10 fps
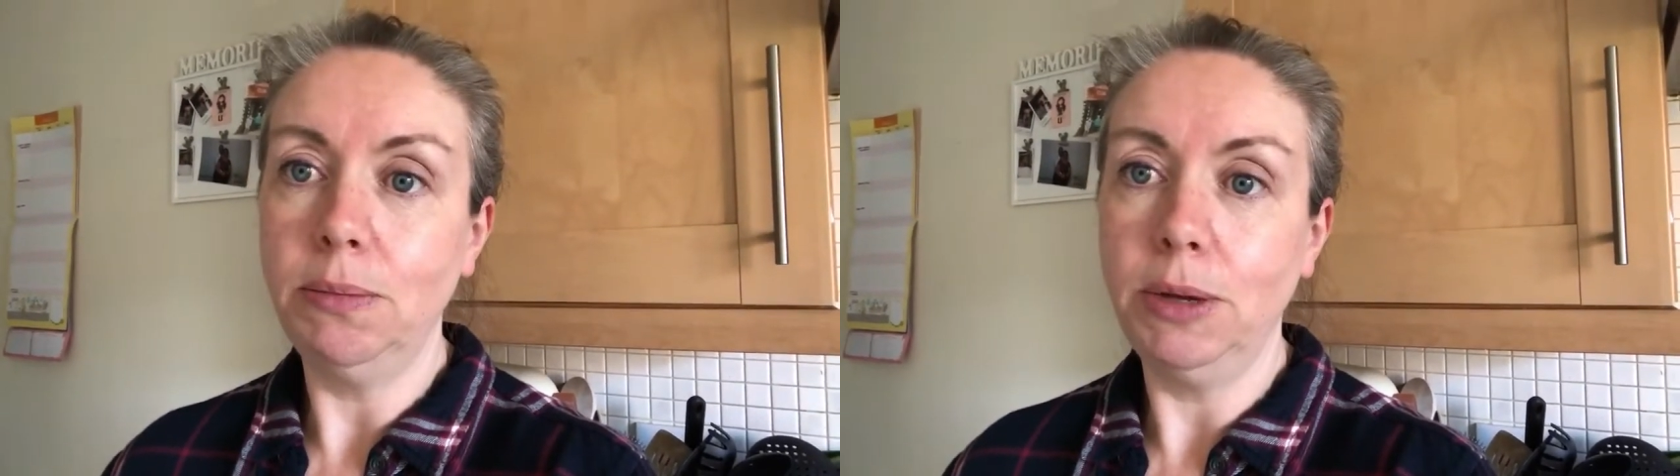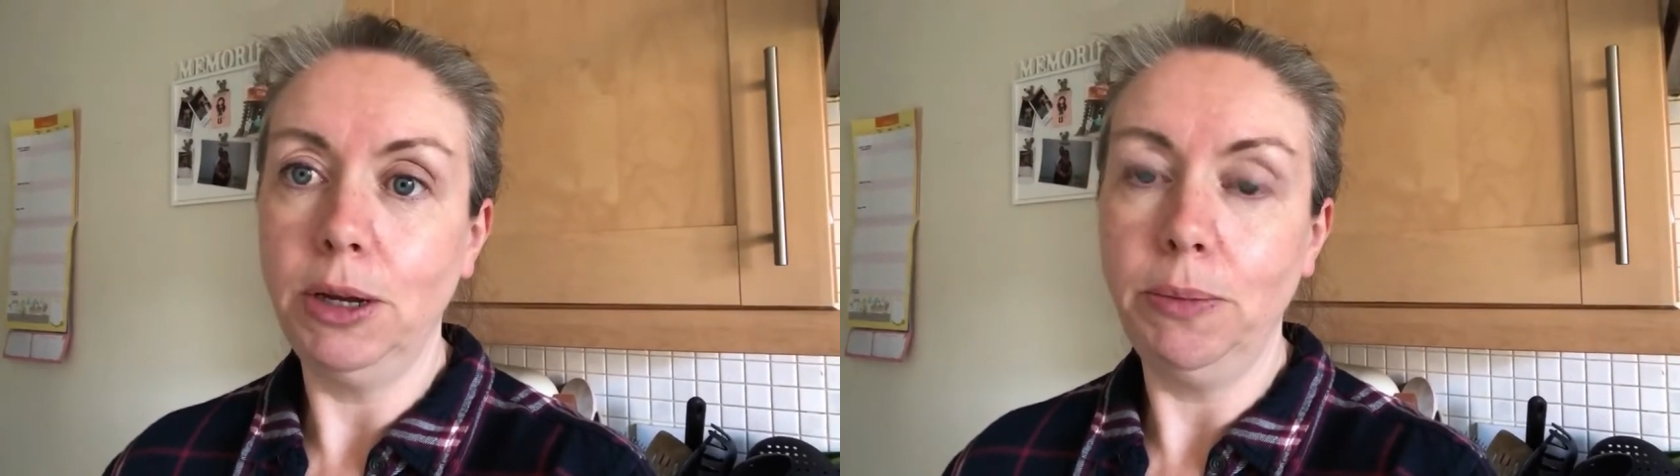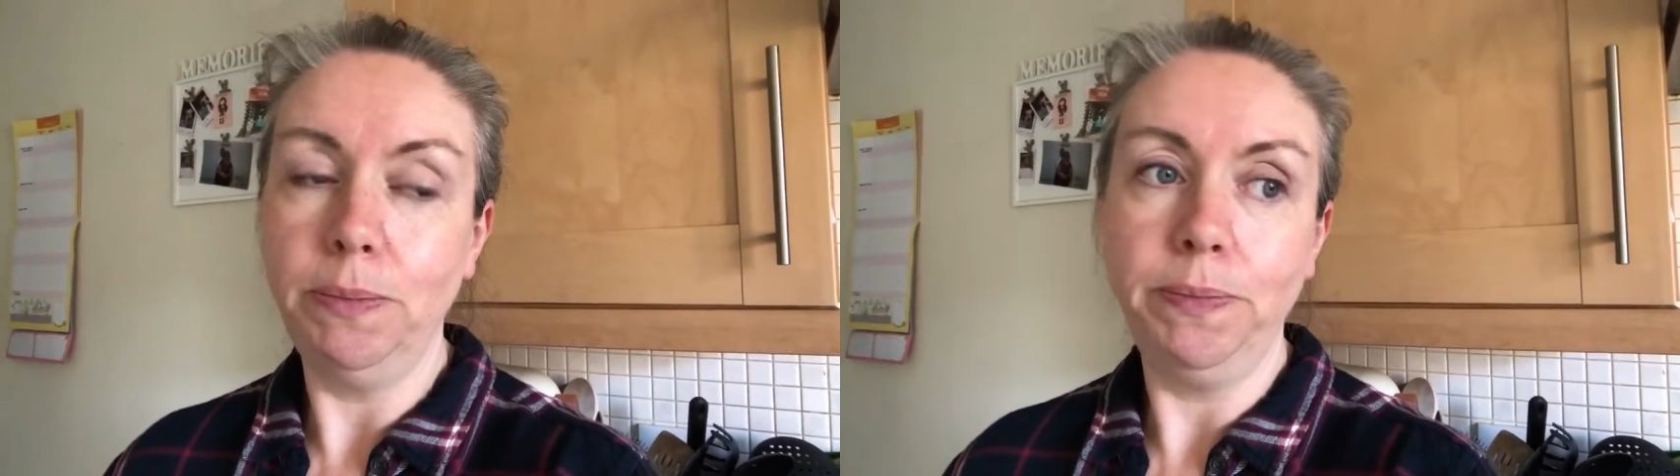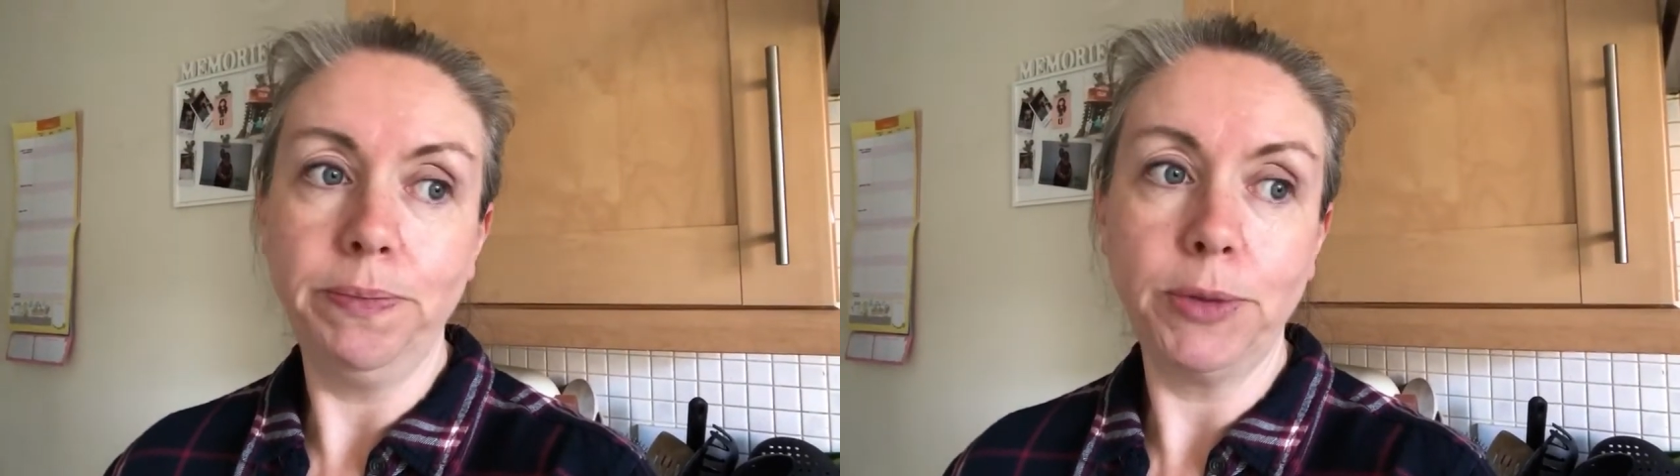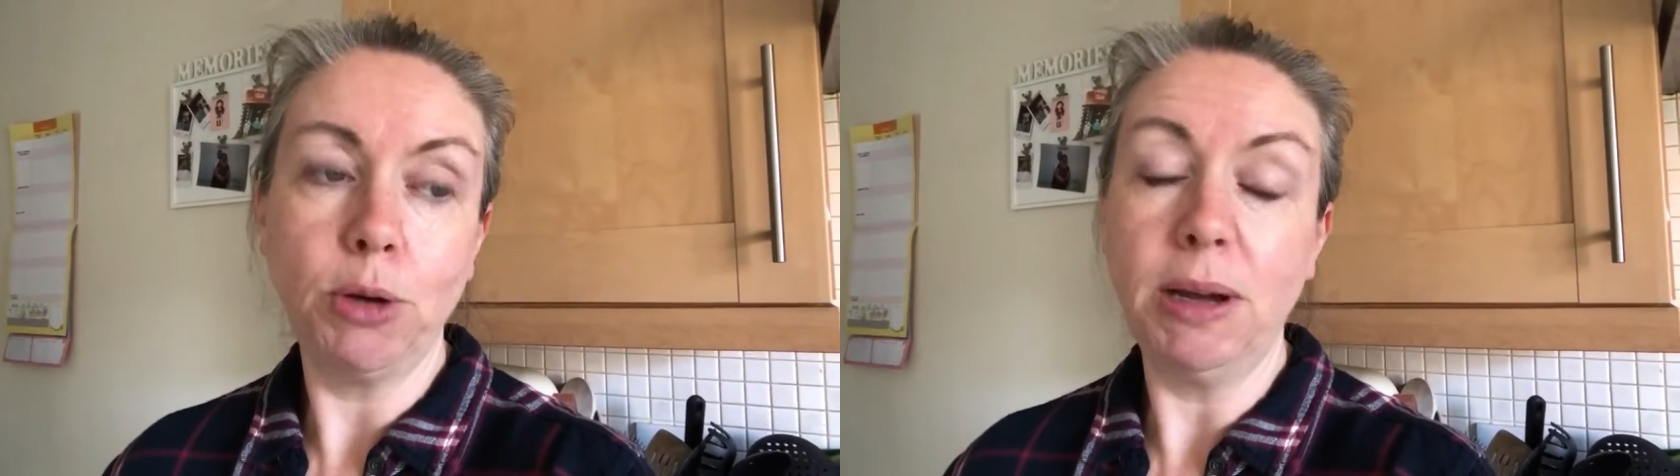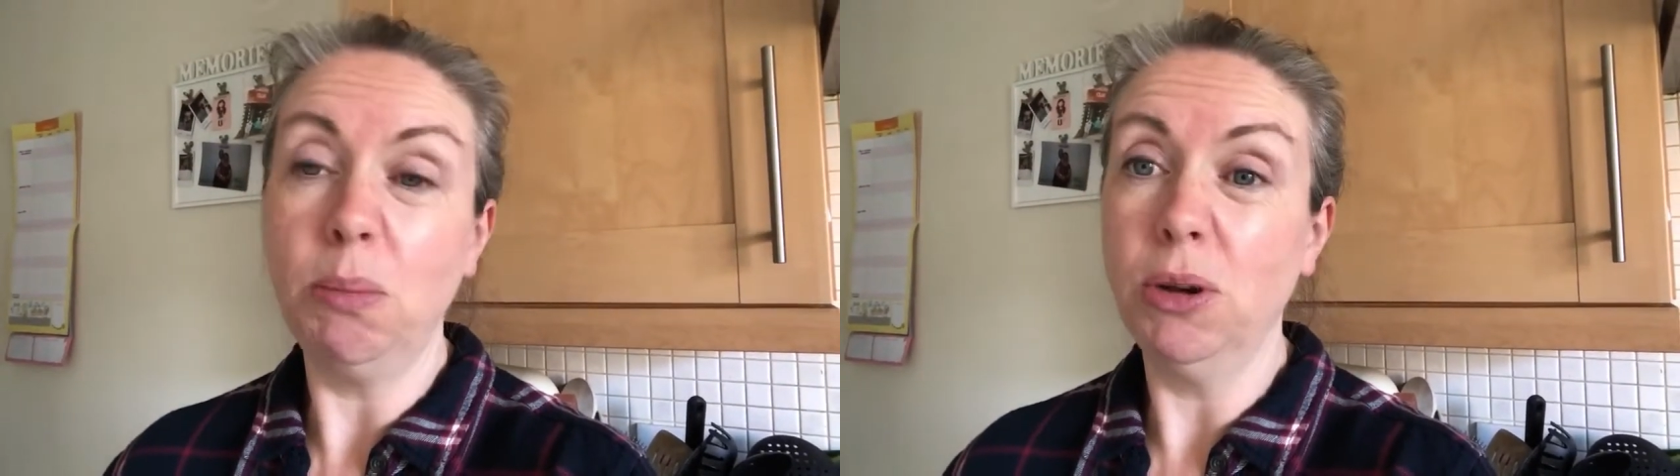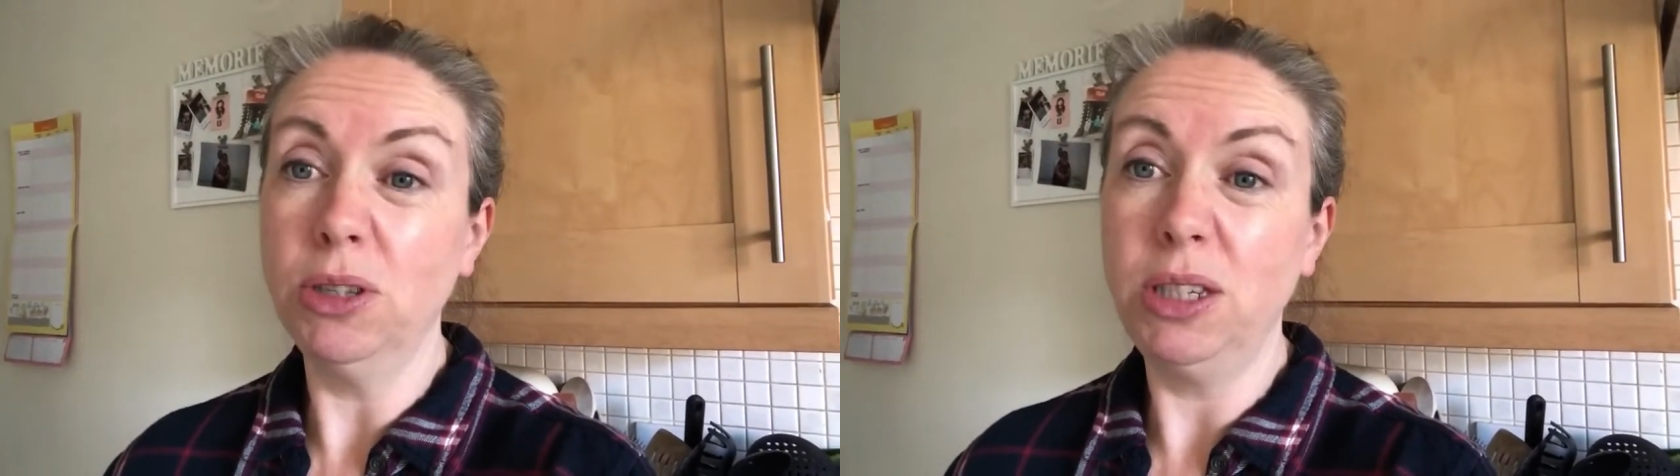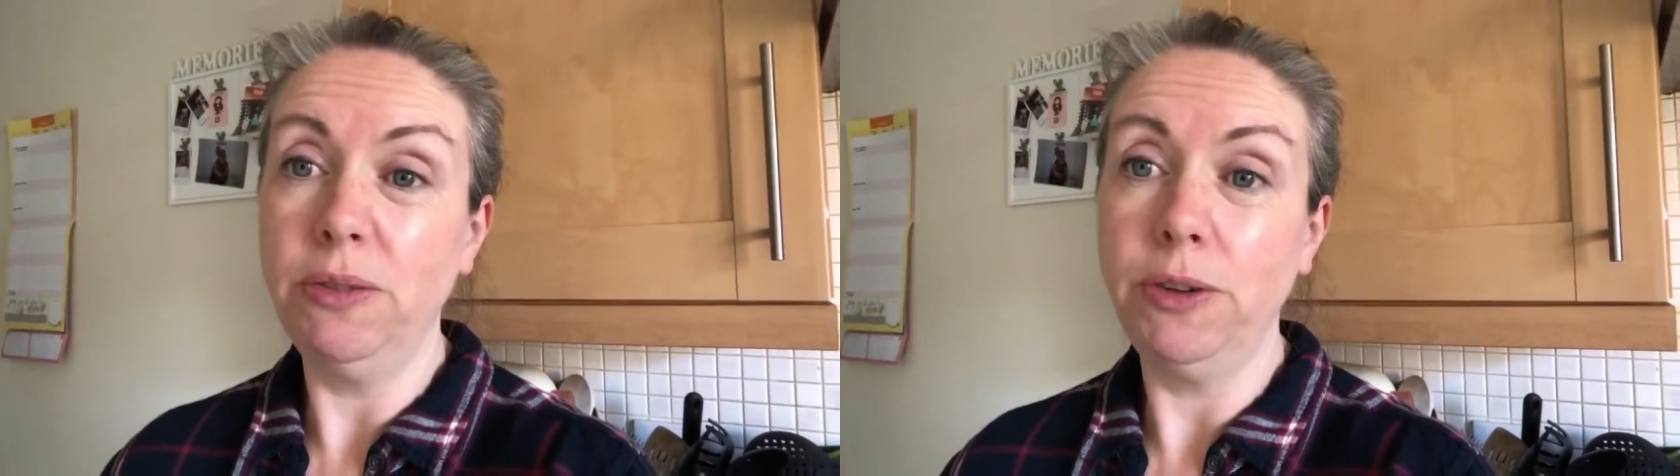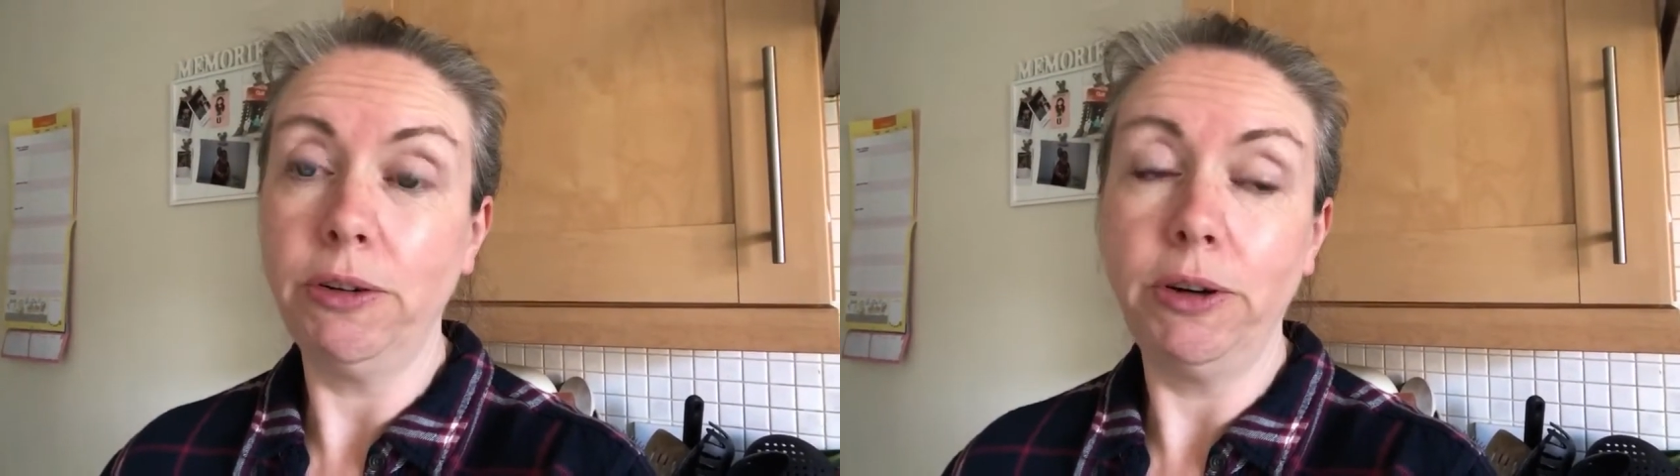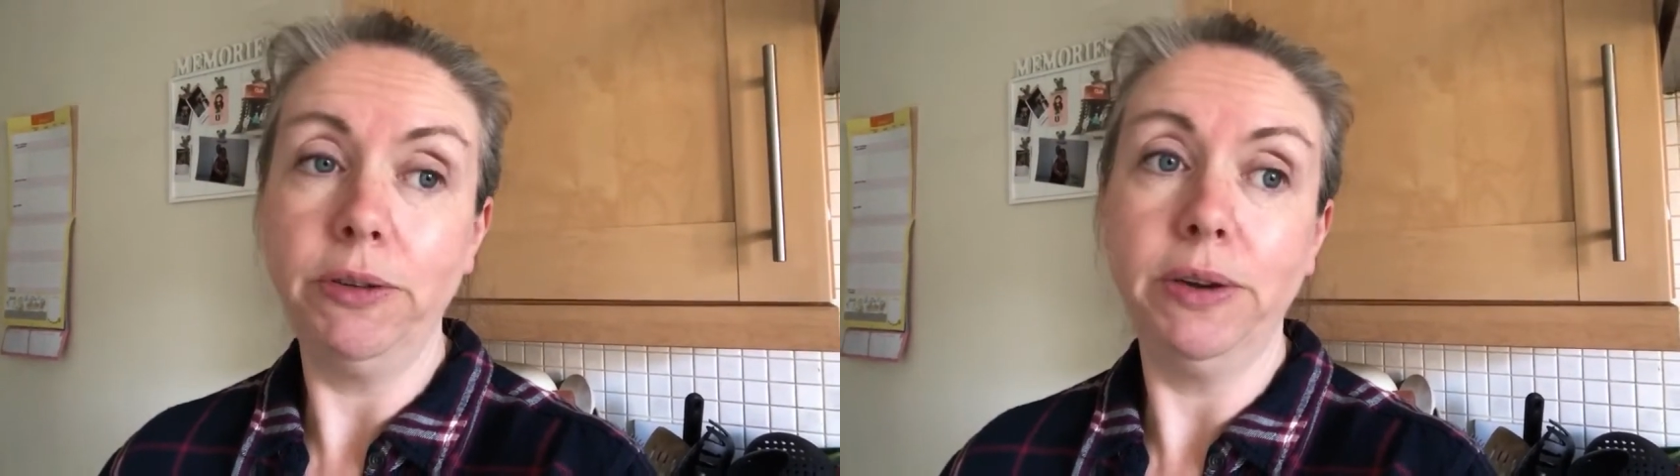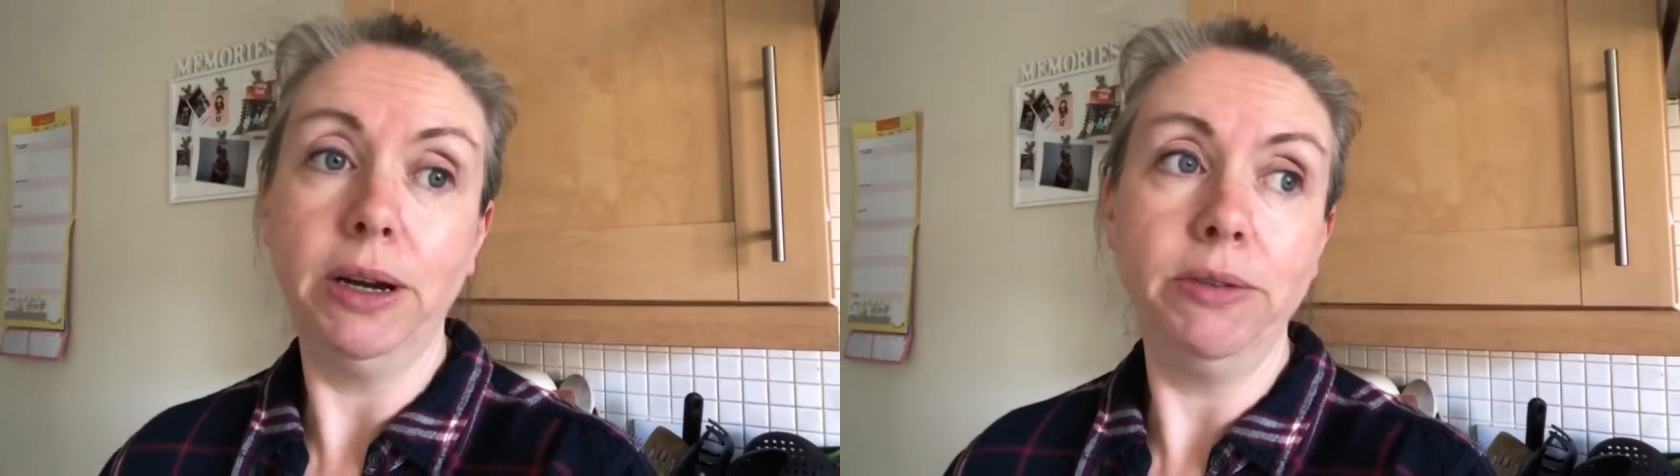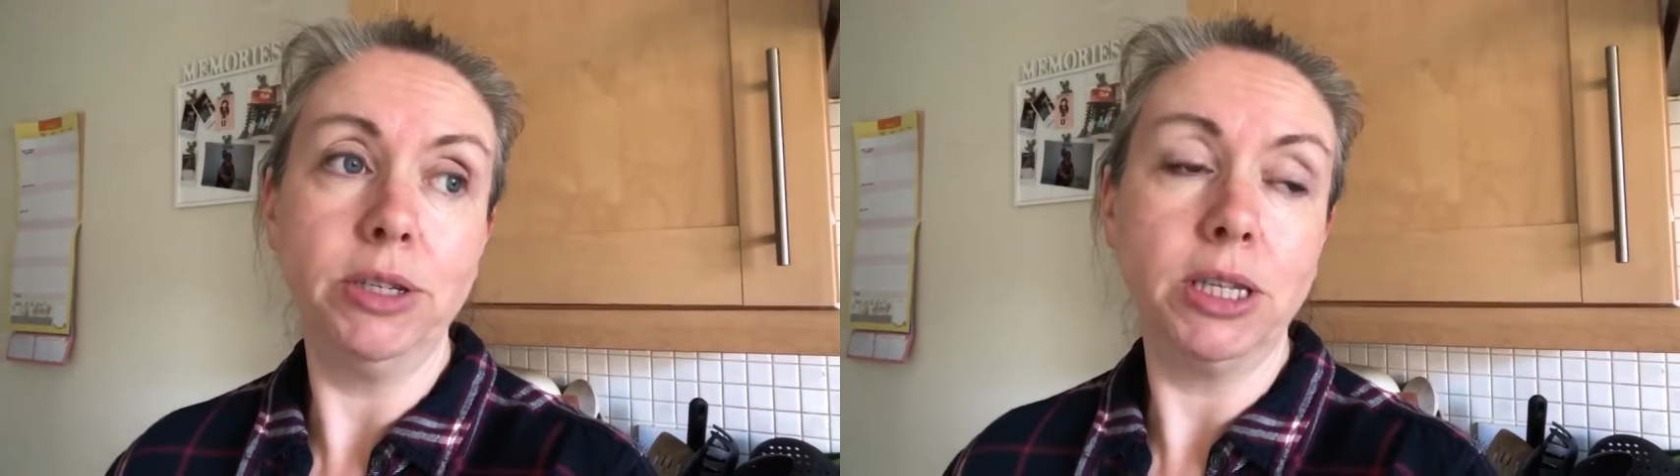come out positive for coronavirus.